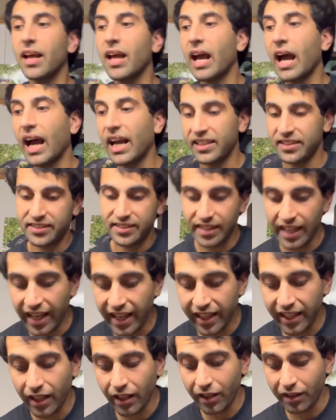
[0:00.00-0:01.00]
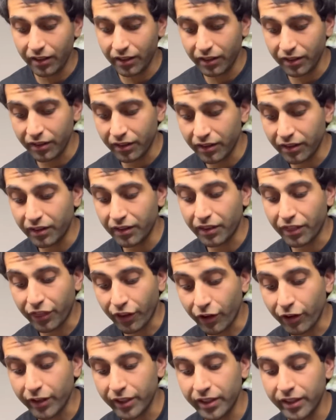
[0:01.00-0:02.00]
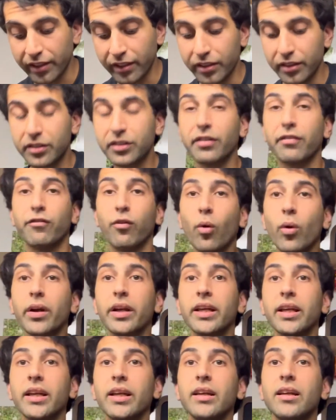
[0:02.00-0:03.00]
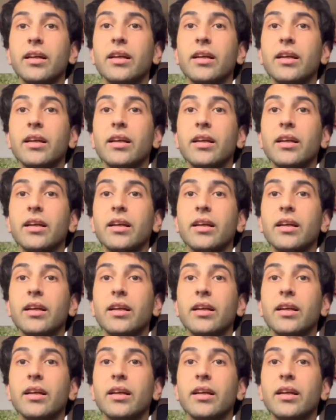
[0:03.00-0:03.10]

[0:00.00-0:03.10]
I say 30 to 40